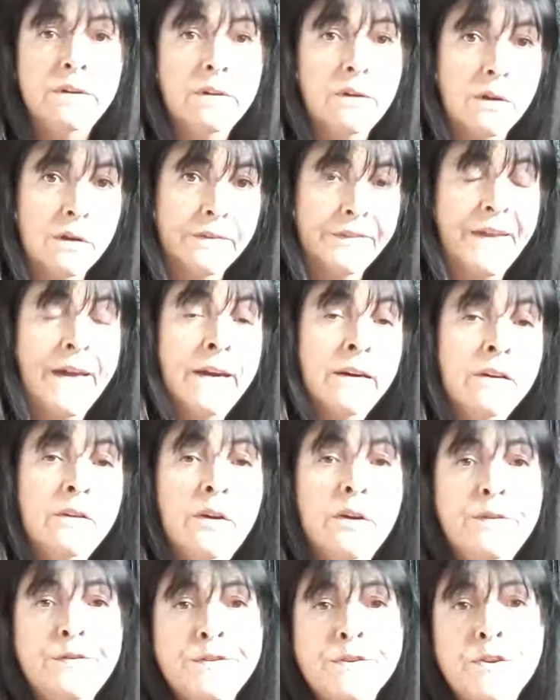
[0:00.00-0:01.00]
I got bad
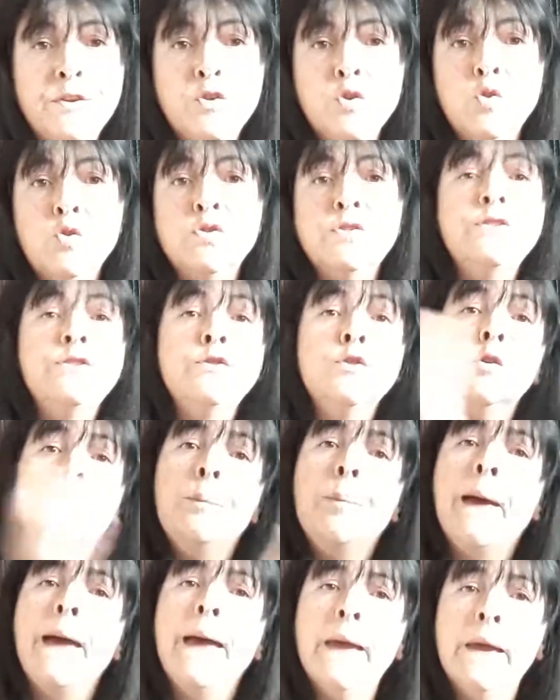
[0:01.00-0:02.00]
engrossed in the daughter,
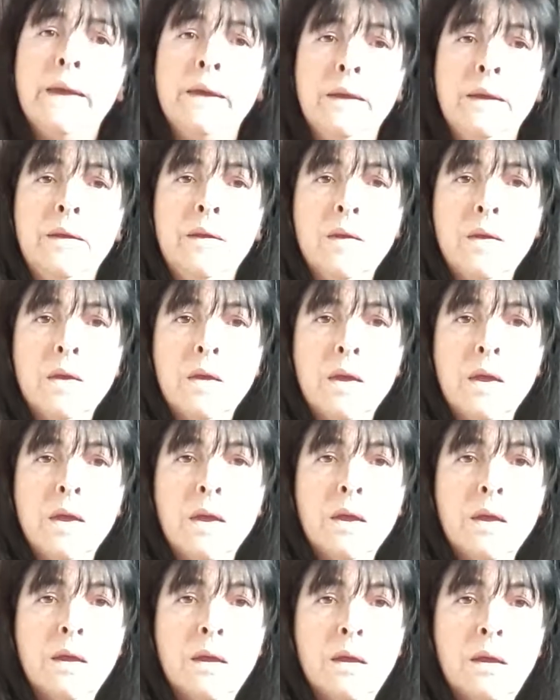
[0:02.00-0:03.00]
stood back
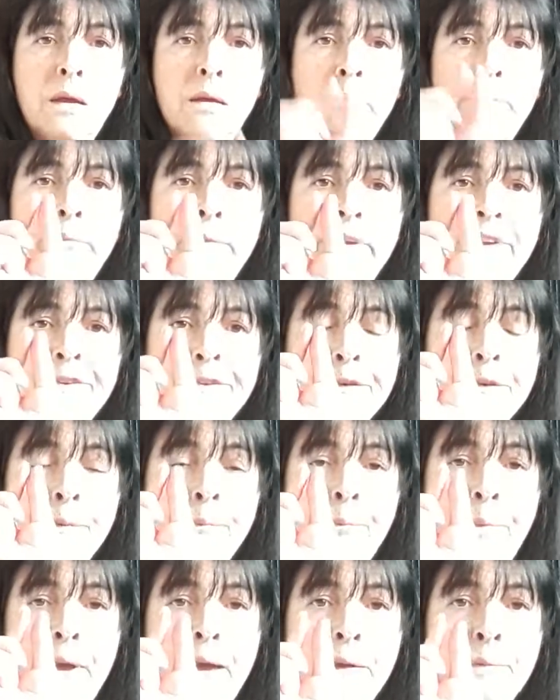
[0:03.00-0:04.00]
and missed
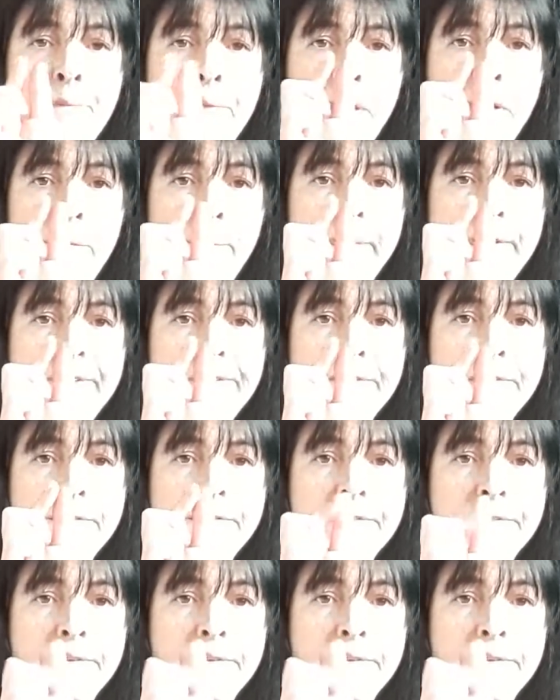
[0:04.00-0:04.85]
them by millimetres.